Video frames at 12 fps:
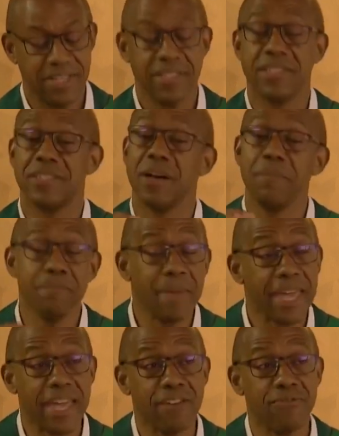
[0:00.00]
some
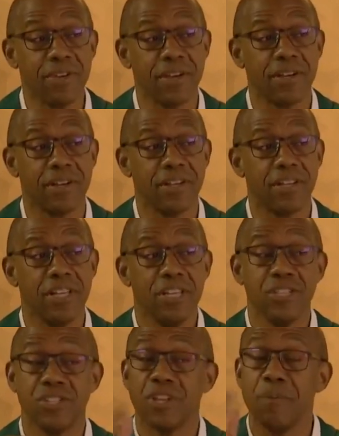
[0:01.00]
behavior,
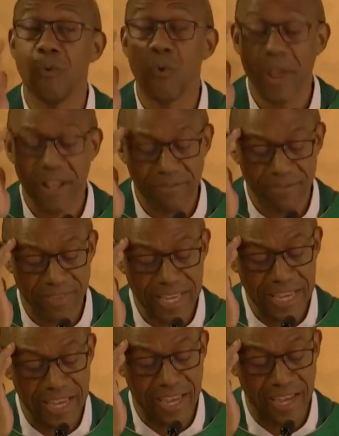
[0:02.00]
some way of
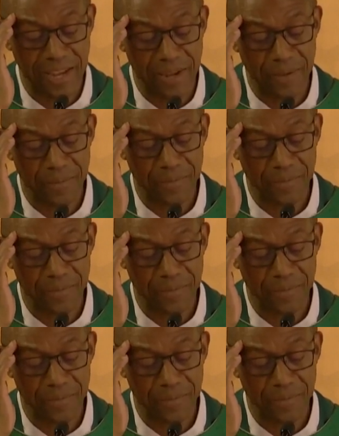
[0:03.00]
thinking